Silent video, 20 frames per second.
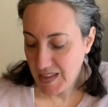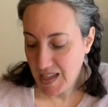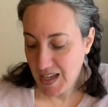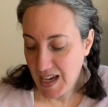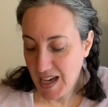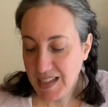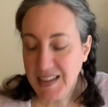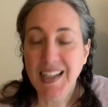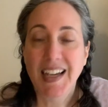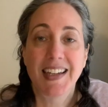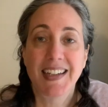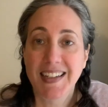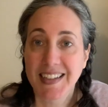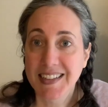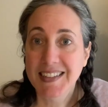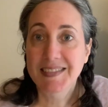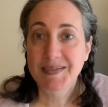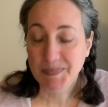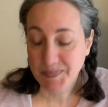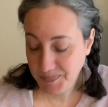I like
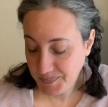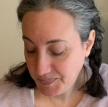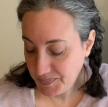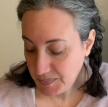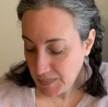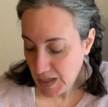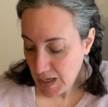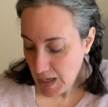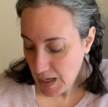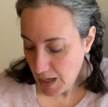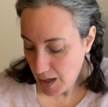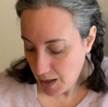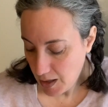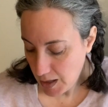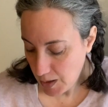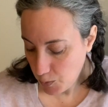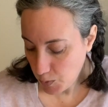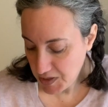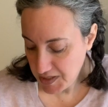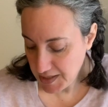it. All
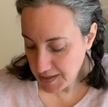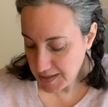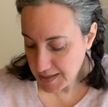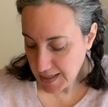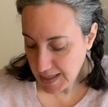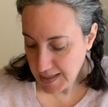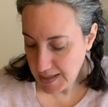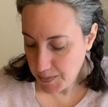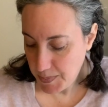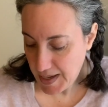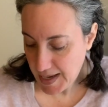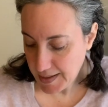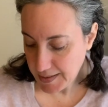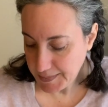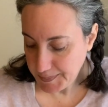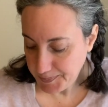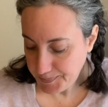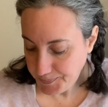right, what's inside the bag?